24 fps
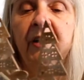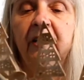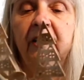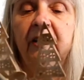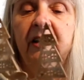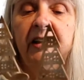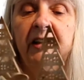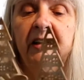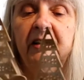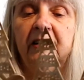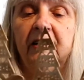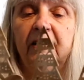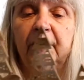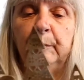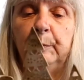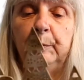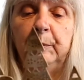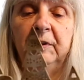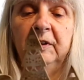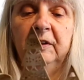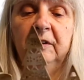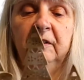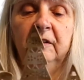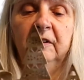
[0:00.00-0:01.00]
layered
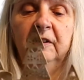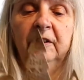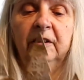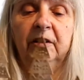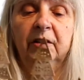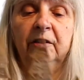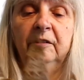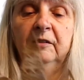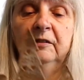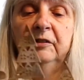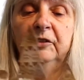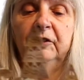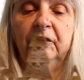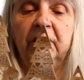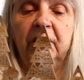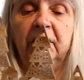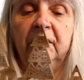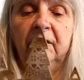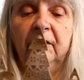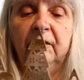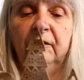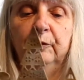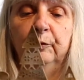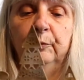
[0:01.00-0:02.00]
up in
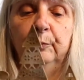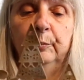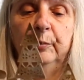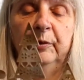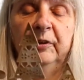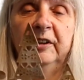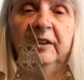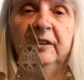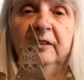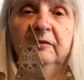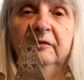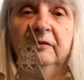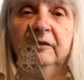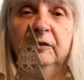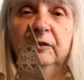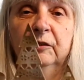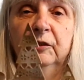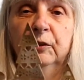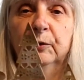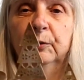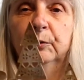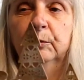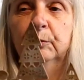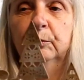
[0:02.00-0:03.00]
shades of brown,
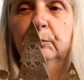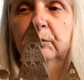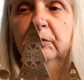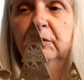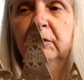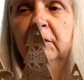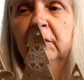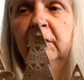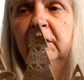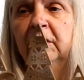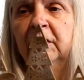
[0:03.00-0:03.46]
gold,